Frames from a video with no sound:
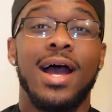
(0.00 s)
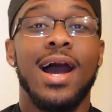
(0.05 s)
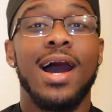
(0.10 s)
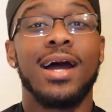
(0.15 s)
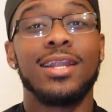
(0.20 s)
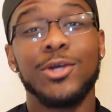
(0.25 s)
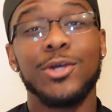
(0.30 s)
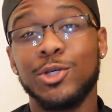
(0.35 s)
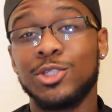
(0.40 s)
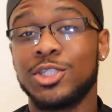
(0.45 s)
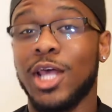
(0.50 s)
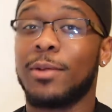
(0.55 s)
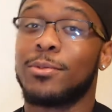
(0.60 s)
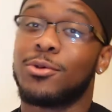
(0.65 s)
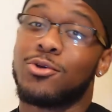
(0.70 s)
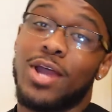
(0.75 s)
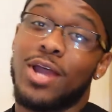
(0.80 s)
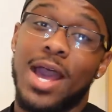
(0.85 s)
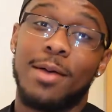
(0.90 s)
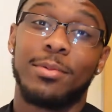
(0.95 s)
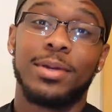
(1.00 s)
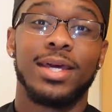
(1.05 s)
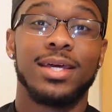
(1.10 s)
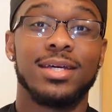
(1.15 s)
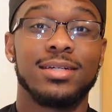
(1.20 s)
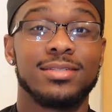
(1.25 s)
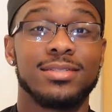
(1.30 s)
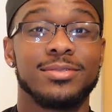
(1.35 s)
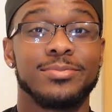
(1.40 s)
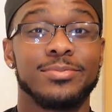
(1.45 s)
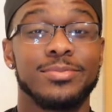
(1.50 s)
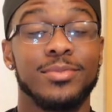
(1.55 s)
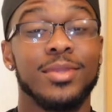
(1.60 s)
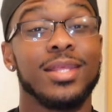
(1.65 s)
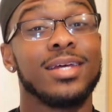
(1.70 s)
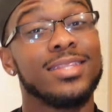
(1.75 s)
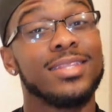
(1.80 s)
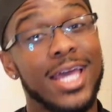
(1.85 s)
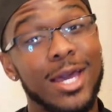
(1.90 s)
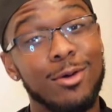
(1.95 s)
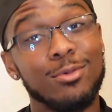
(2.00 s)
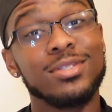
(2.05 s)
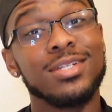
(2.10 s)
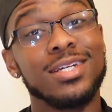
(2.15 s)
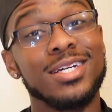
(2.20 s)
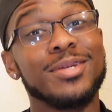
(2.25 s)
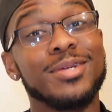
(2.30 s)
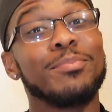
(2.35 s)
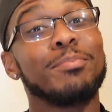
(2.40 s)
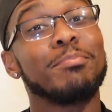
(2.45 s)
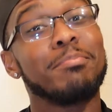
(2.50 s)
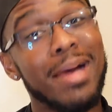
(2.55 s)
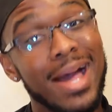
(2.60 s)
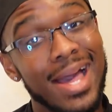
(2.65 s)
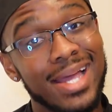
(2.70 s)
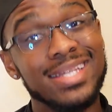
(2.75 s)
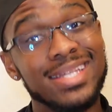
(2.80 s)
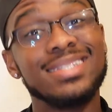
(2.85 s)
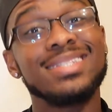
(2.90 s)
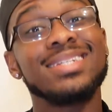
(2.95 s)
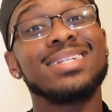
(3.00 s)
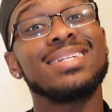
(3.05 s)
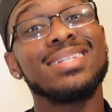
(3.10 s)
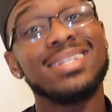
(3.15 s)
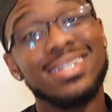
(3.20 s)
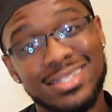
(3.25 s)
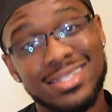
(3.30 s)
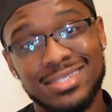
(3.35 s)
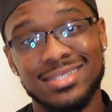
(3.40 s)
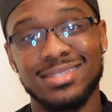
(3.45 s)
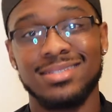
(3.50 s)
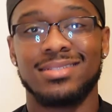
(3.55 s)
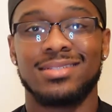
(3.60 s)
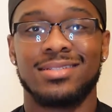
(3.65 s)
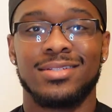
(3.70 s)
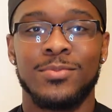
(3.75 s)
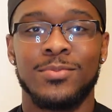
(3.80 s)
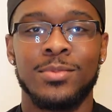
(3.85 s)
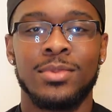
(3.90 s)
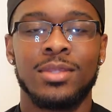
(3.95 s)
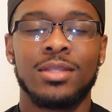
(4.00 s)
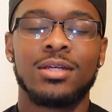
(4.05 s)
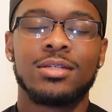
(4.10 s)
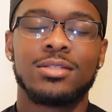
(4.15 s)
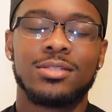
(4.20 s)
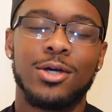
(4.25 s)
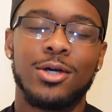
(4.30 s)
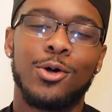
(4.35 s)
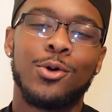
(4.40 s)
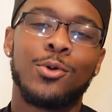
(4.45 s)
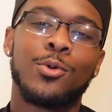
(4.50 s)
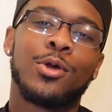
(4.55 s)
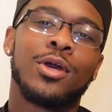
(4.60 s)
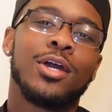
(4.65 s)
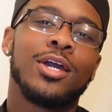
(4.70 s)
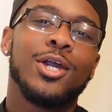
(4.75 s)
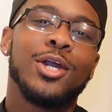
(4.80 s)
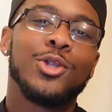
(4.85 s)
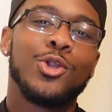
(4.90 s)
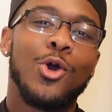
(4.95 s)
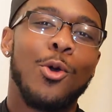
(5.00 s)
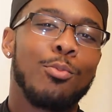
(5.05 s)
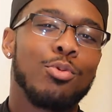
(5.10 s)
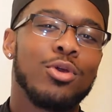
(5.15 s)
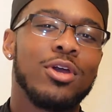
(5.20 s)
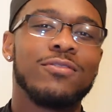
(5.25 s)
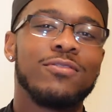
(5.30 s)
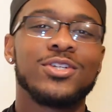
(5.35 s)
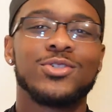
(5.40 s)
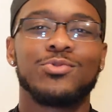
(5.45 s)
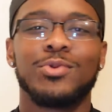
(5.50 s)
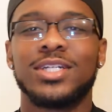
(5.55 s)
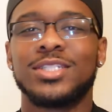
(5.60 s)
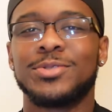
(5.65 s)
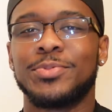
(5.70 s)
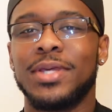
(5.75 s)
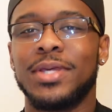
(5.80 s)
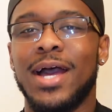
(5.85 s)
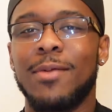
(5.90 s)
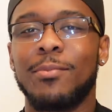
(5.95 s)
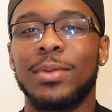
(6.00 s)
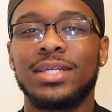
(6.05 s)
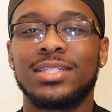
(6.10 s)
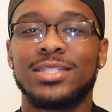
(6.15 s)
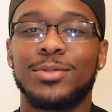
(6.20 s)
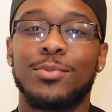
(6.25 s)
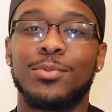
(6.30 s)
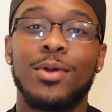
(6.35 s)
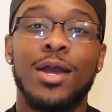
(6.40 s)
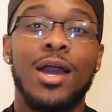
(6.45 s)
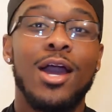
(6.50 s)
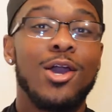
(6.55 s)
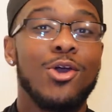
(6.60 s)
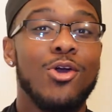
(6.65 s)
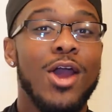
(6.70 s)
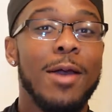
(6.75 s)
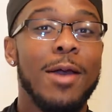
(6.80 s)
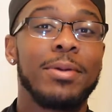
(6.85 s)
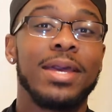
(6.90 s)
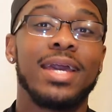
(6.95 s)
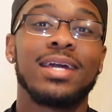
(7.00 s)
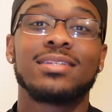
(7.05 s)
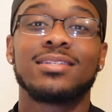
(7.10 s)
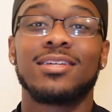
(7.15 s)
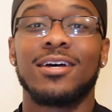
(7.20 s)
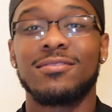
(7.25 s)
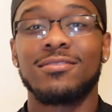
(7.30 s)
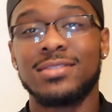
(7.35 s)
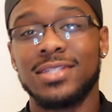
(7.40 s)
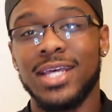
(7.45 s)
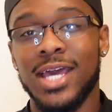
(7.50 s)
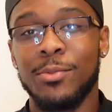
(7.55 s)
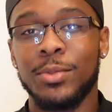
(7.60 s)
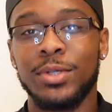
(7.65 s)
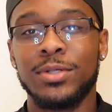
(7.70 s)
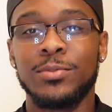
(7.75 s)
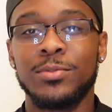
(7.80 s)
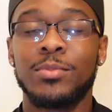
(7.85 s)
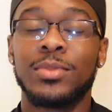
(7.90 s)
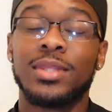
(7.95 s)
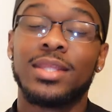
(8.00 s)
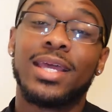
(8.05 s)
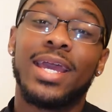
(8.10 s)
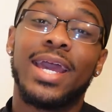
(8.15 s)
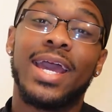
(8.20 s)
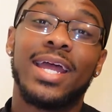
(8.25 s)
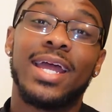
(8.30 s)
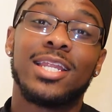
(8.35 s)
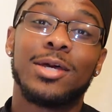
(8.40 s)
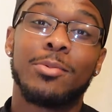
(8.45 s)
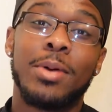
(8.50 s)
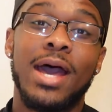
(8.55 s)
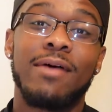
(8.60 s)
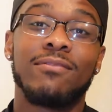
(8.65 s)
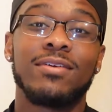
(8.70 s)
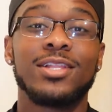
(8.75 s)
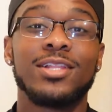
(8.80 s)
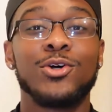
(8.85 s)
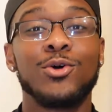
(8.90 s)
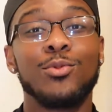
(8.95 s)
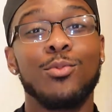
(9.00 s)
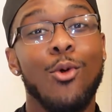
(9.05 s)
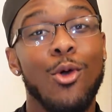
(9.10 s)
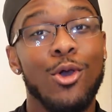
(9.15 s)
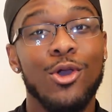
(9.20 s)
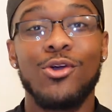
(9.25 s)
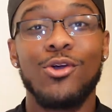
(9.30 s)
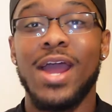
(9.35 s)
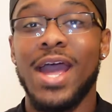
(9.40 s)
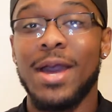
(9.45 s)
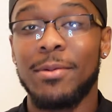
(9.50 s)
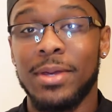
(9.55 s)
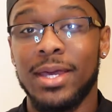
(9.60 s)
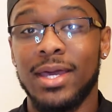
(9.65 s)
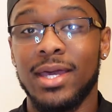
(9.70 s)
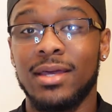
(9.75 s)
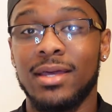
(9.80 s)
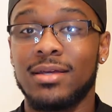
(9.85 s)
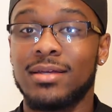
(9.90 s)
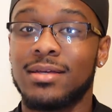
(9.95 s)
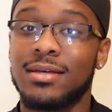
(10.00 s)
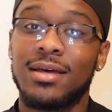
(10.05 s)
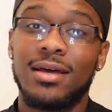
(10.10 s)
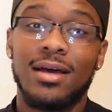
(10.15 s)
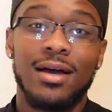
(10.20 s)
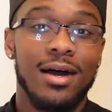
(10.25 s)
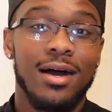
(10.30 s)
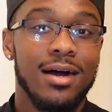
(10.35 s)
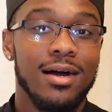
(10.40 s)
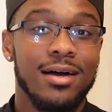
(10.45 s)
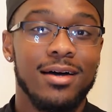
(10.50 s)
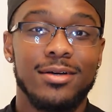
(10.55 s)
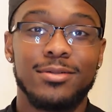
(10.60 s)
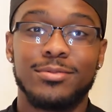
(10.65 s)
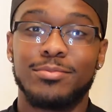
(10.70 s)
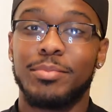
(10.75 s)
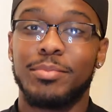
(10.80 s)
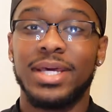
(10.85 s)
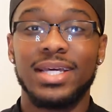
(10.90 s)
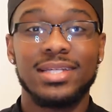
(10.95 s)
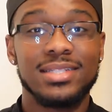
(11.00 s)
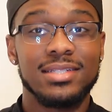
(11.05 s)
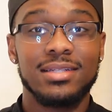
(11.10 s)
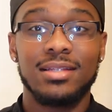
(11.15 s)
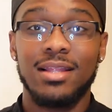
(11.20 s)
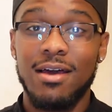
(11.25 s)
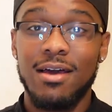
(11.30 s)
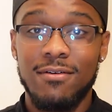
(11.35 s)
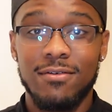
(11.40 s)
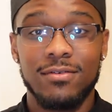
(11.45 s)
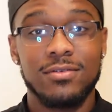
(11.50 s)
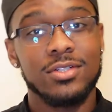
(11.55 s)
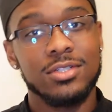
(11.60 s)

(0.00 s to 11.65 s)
I know you saw them crab cakes. They was looking mighty delicious. So, previous recipe, I made some crab cake stuffed salmon. End up having a little more crab cake mix left.